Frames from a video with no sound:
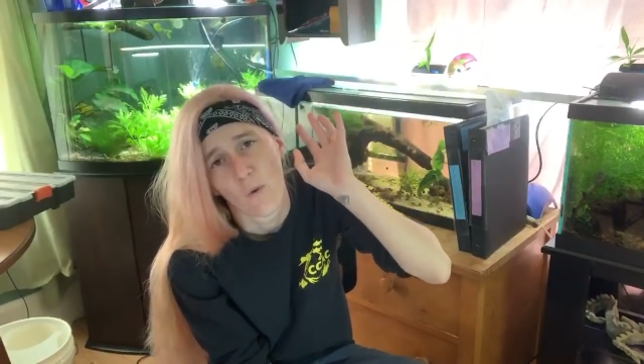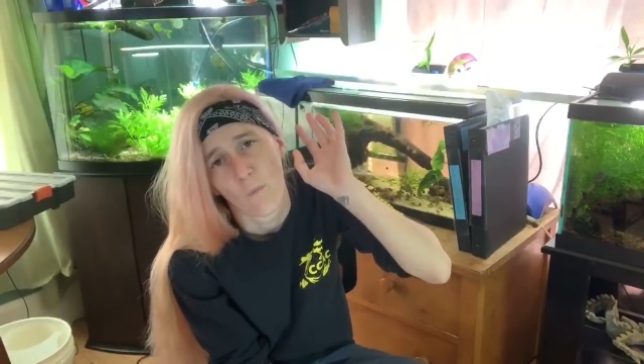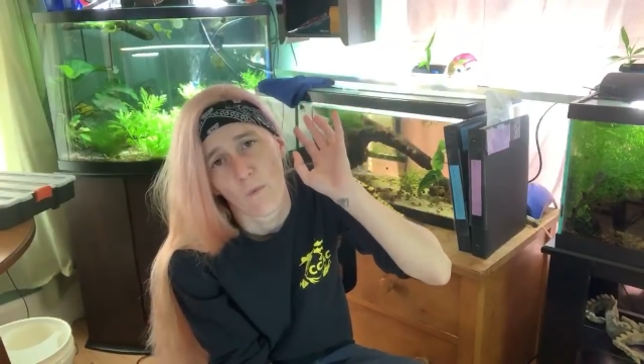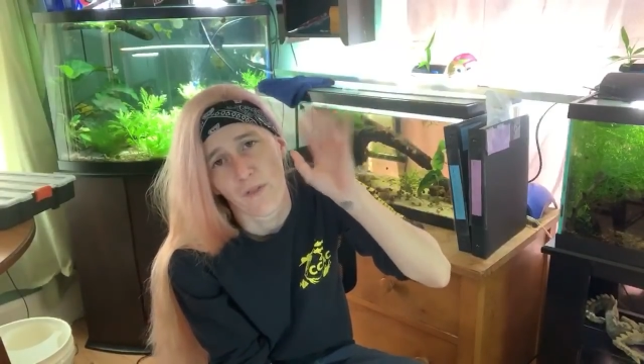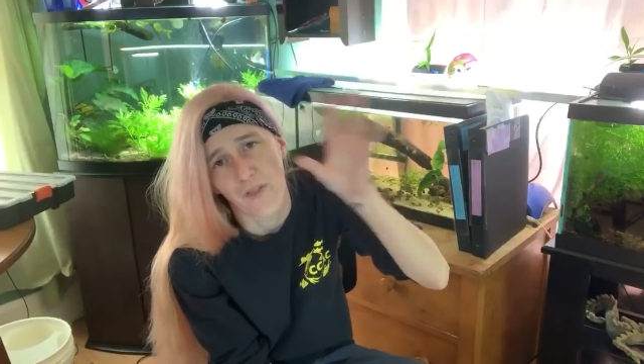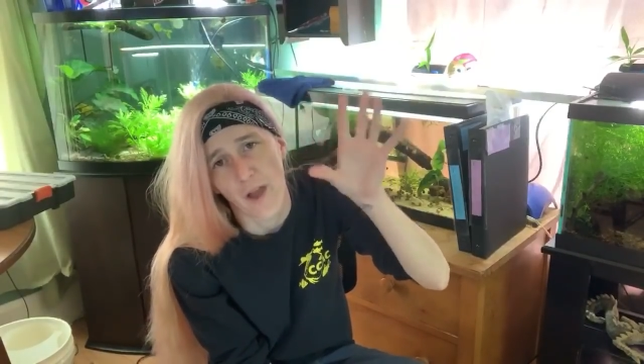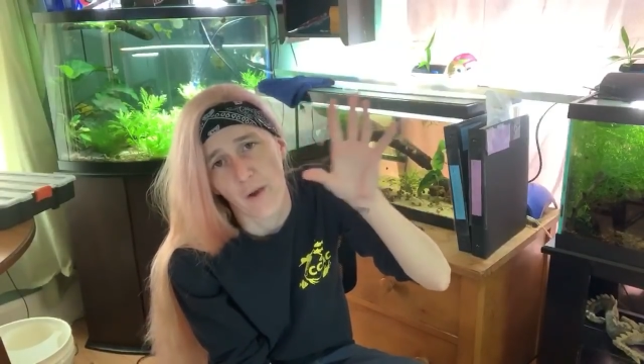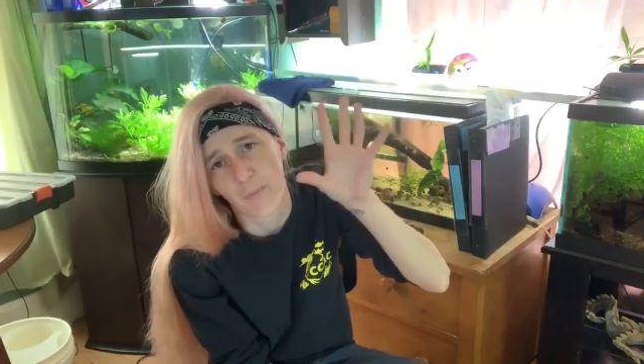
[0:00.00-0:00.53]

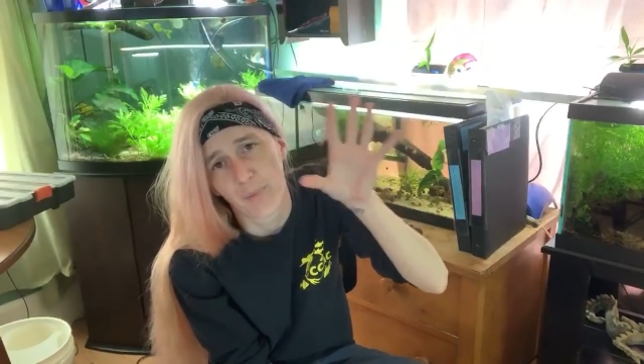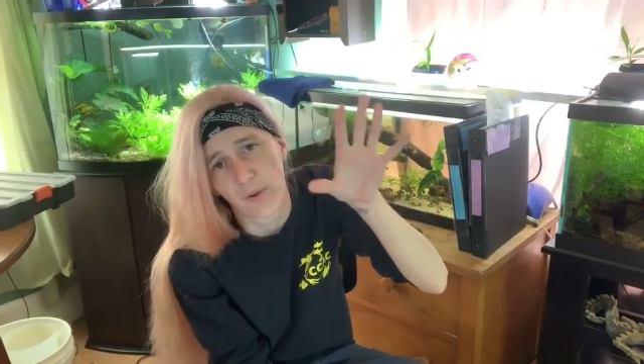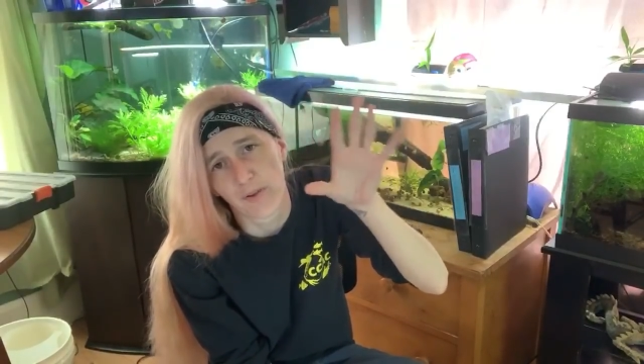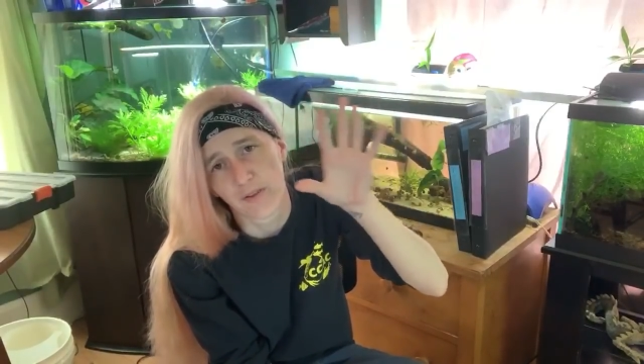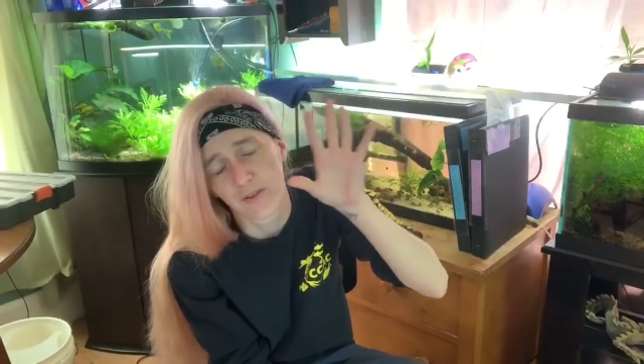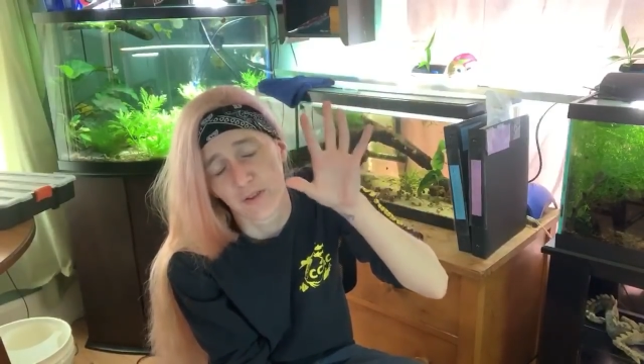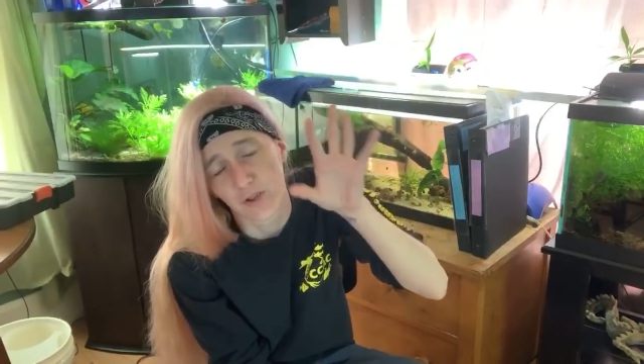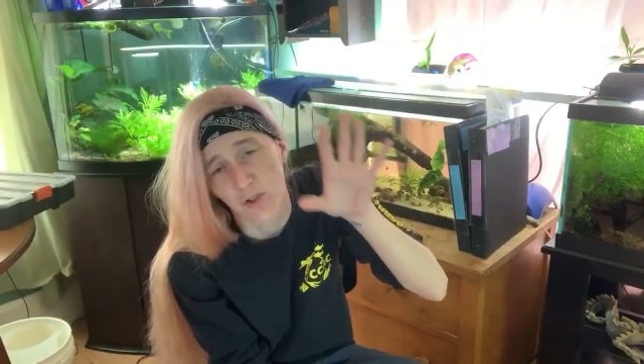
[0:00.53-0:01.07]
without
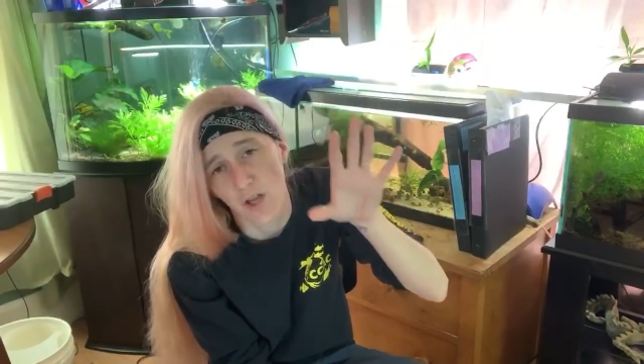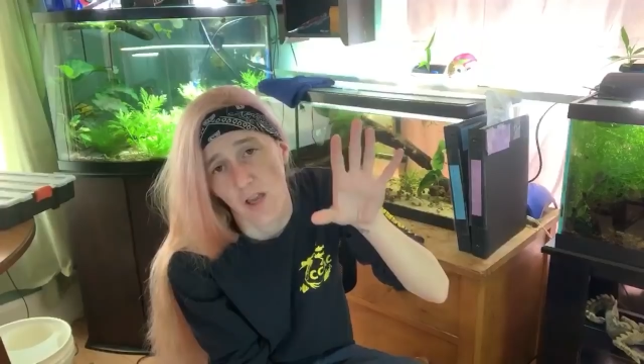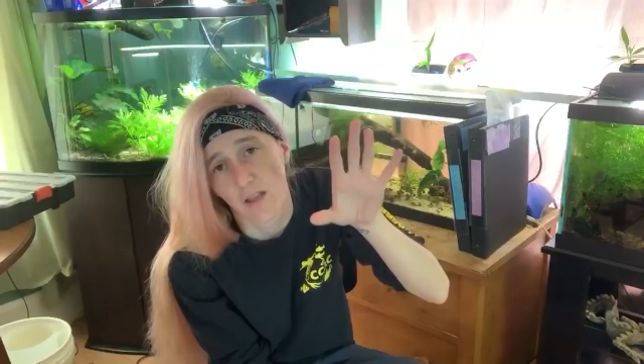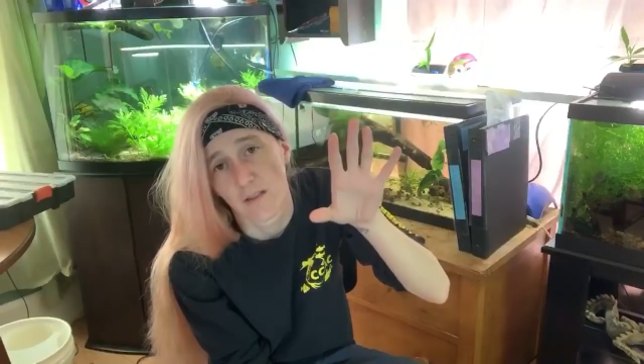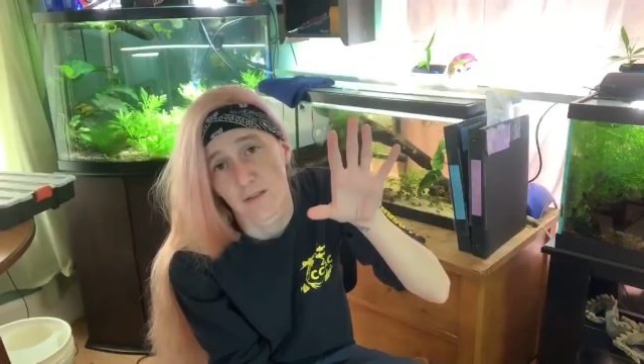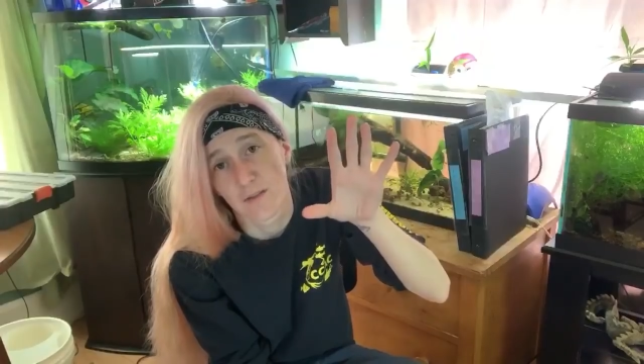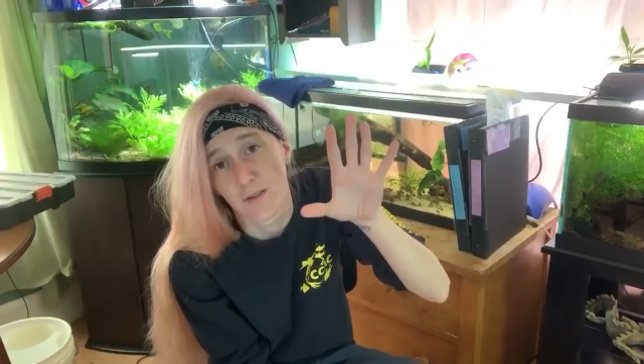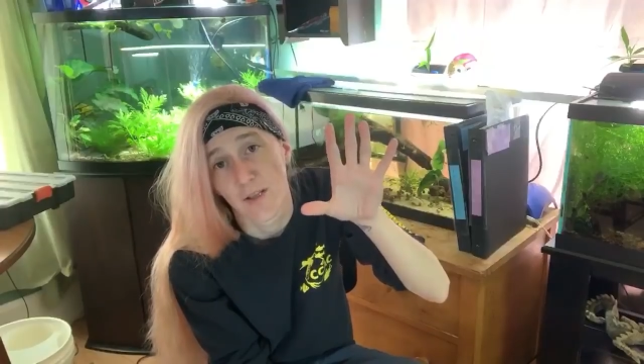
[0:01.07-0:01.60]
pulling the
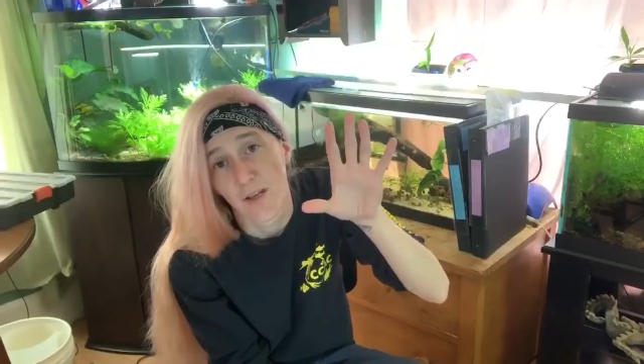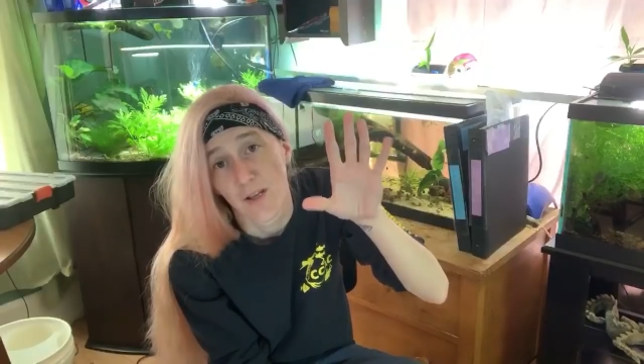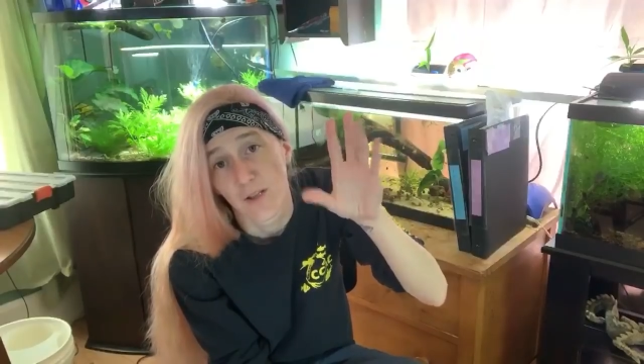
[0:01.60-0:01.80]
shells.